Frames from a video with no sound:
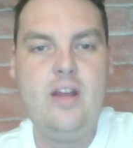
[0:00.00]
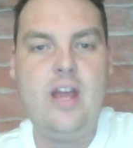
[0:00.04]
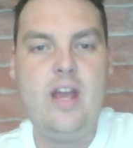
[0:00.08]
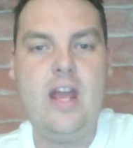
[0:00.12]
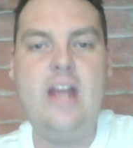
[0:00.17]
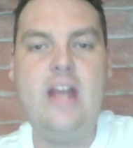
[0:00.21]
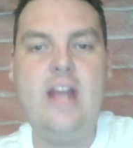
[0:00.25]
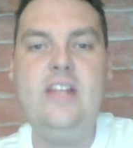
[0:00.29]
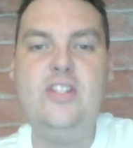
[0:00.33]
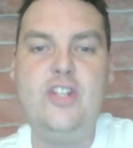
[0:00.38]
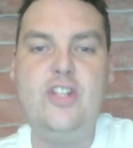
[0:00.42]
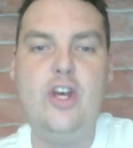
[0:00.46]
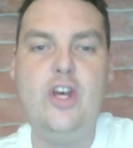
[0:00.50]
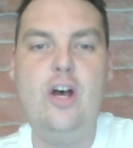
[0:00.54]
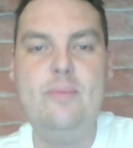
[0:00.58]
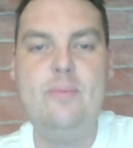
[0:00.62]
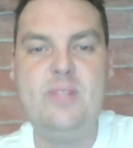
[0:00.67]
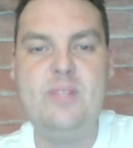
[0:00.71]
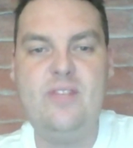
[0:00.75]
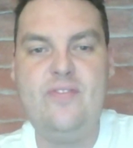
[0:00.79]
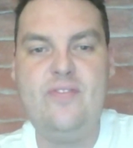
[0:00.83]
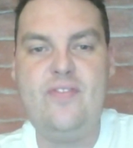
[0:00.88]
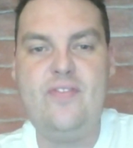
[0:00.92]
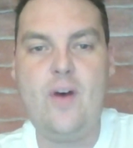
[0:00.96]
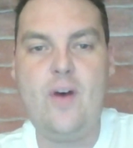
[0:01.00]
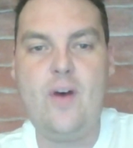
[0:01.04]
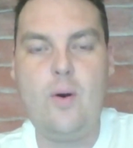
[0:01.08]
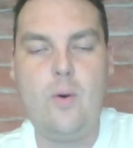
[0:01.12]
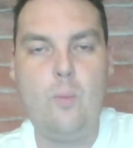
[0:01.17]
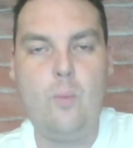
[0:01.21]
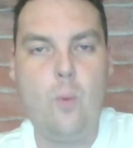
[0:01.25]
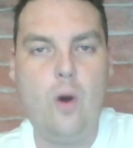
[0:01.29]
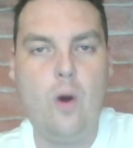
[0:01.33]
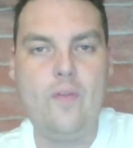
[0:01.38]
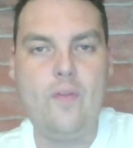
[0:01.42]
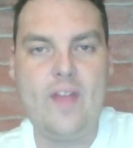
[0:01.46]
in terms of
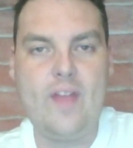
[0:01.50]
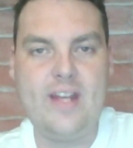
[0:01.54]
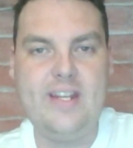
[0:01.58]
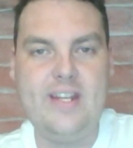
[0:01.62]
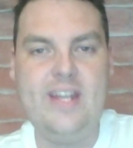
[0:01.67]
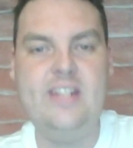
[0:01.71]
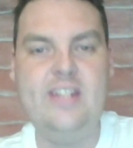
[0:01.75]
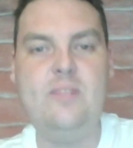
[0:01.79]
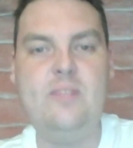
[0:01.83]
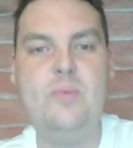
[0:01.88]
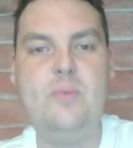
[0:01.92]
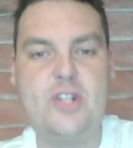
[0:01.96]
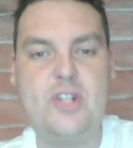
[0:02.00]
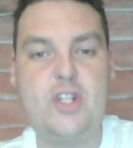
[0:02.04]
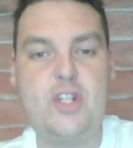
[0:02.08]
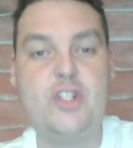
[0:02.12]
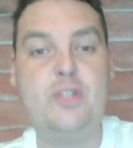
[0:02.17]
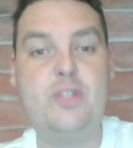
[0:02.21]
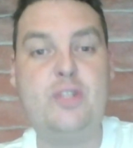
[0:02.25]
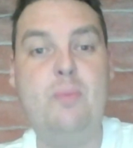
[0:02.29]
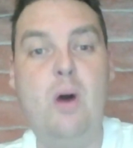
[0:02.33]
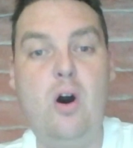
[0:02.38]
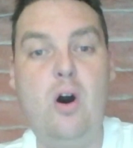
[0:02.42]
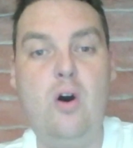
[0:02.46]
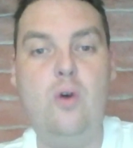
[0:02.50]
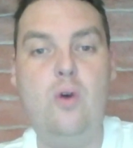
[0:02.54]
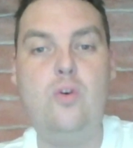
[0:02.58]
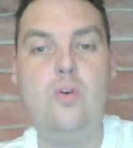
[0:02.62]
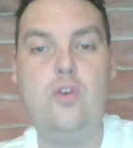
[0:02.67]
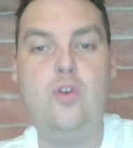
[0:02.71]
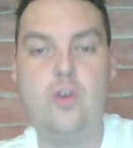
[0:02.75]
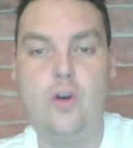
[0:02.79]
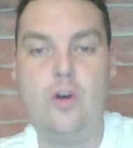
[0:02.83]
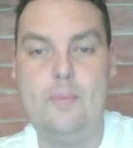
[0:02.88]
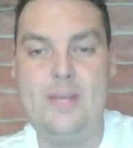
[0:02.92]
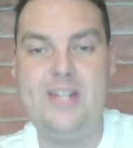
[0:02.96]
what they needed was a small,
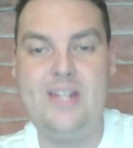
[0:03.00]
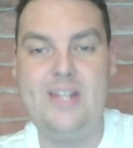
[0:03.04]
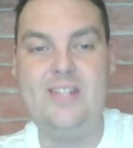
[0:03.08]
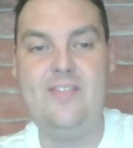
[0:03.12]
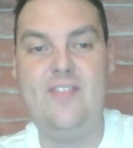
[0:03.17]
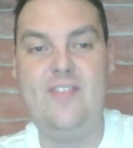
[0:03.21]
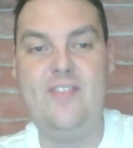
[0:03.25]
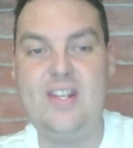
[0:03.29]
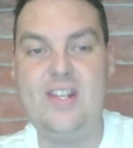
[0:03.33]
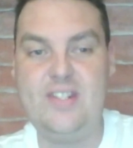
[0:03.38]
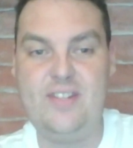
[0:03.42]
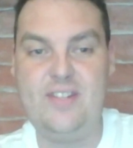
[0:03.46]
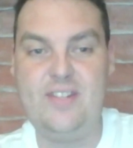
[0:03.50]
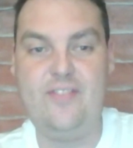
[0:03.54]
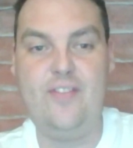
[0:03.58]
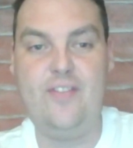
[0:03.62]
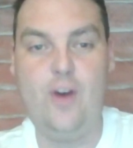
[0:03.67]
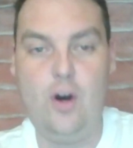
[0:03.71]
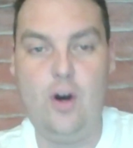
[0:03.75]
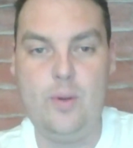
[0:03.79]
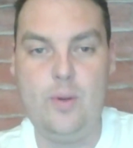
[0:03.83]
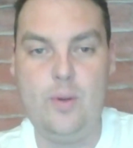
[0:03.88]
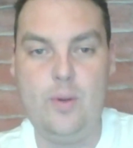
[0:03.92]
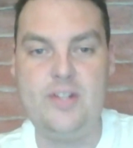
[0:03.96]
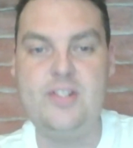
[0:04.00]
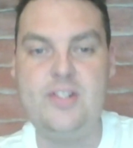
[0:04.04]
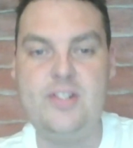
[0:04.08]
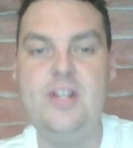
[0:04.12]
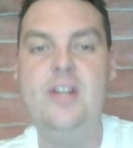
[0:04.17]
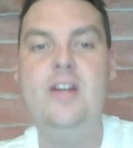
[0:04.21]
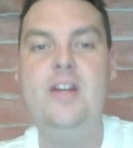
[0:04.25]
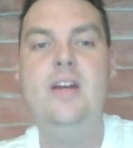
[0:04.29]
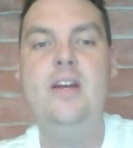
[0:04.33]
crumbing defensive forward.